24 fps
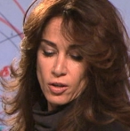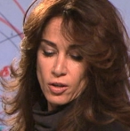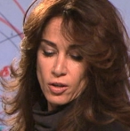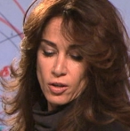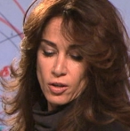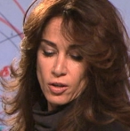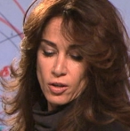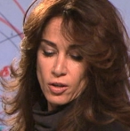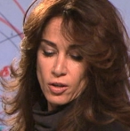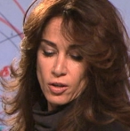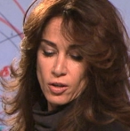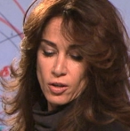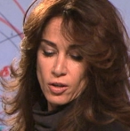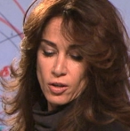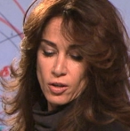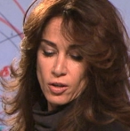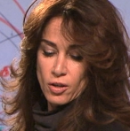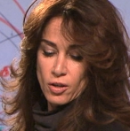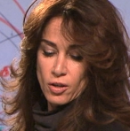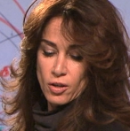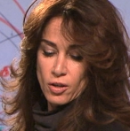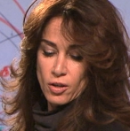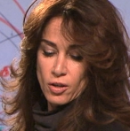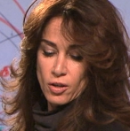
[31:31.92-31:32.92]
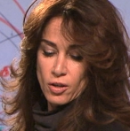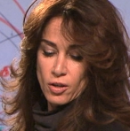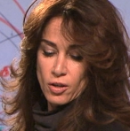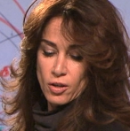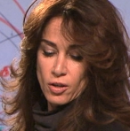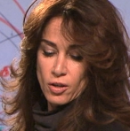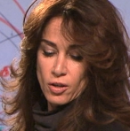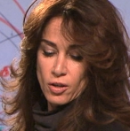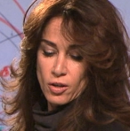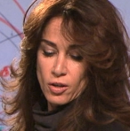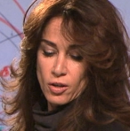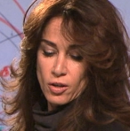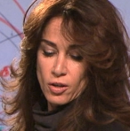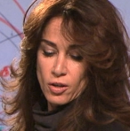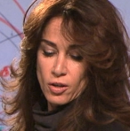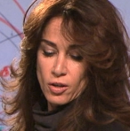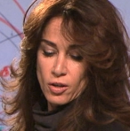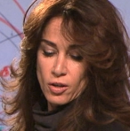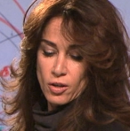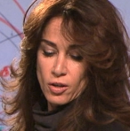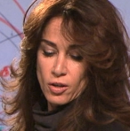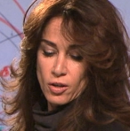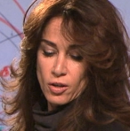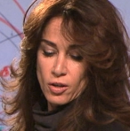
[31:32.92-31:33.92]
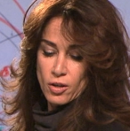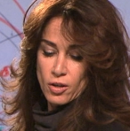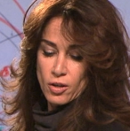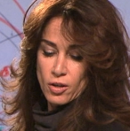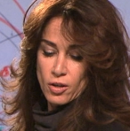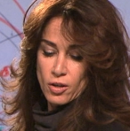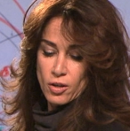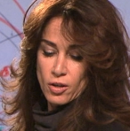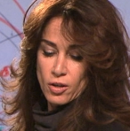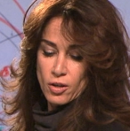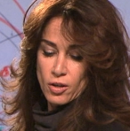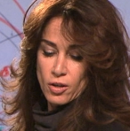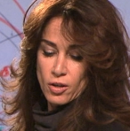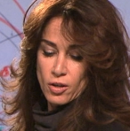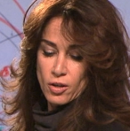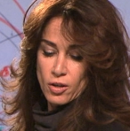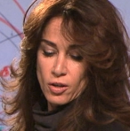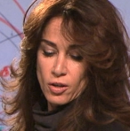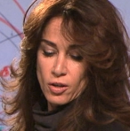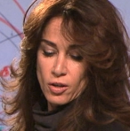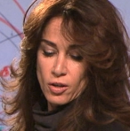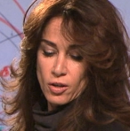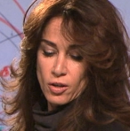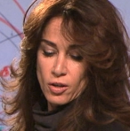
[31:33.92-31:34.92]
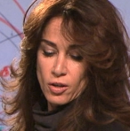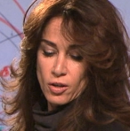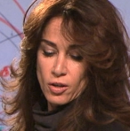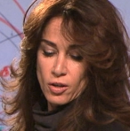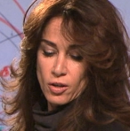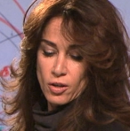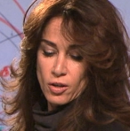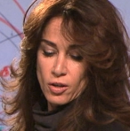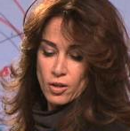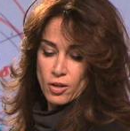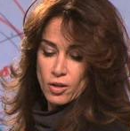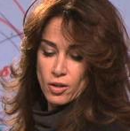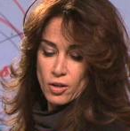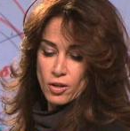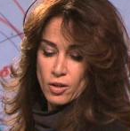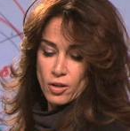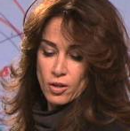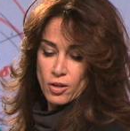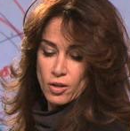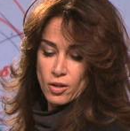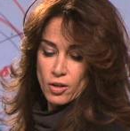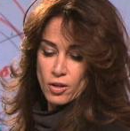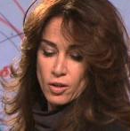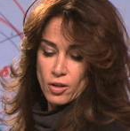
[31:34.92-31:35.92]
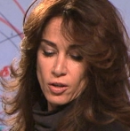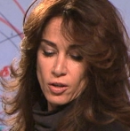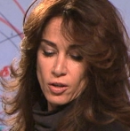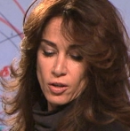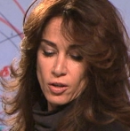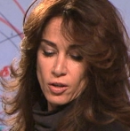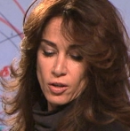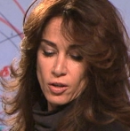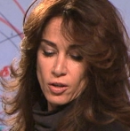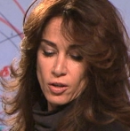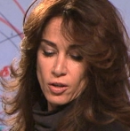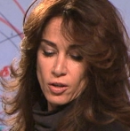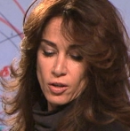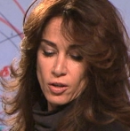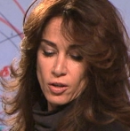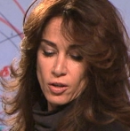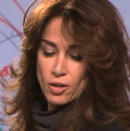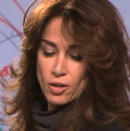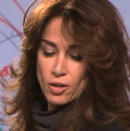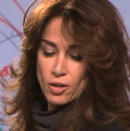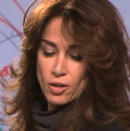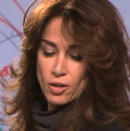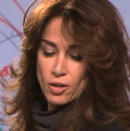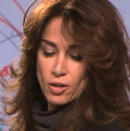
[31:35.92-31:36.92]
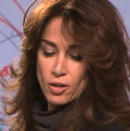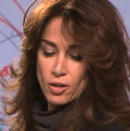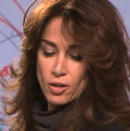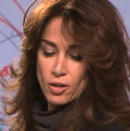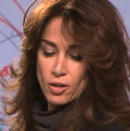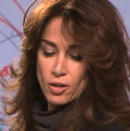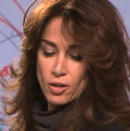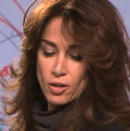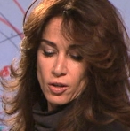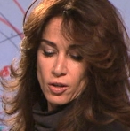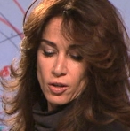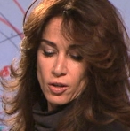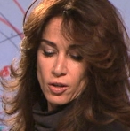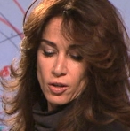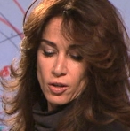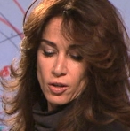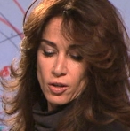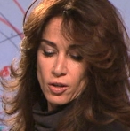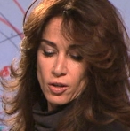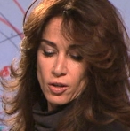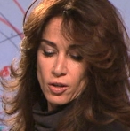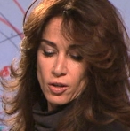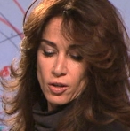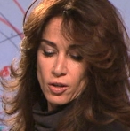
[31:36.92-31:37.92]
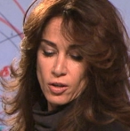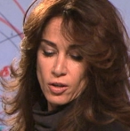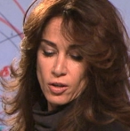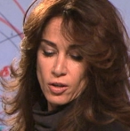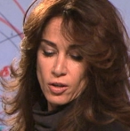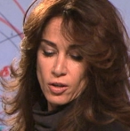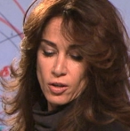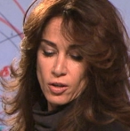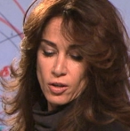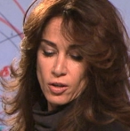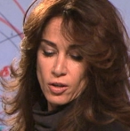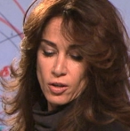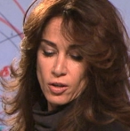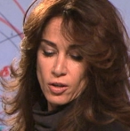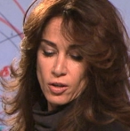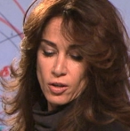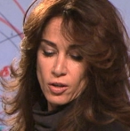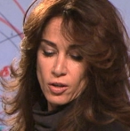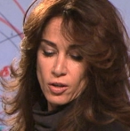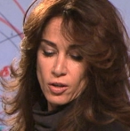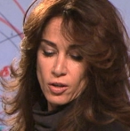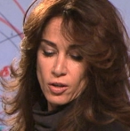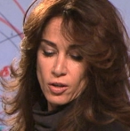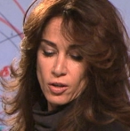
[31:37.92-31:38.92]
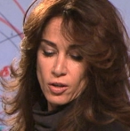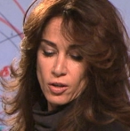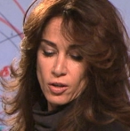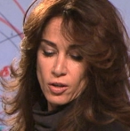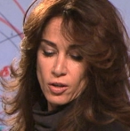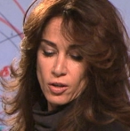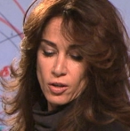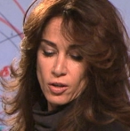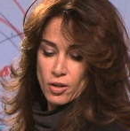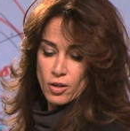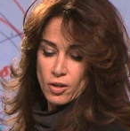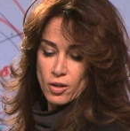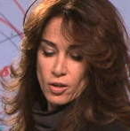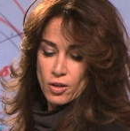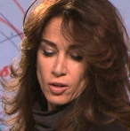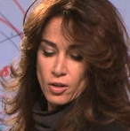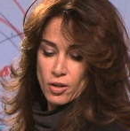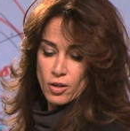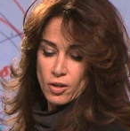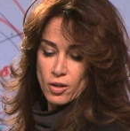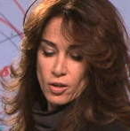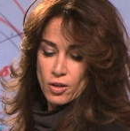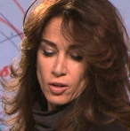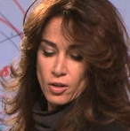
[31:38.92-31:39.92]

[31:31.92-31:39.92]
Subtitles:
(no lip movement)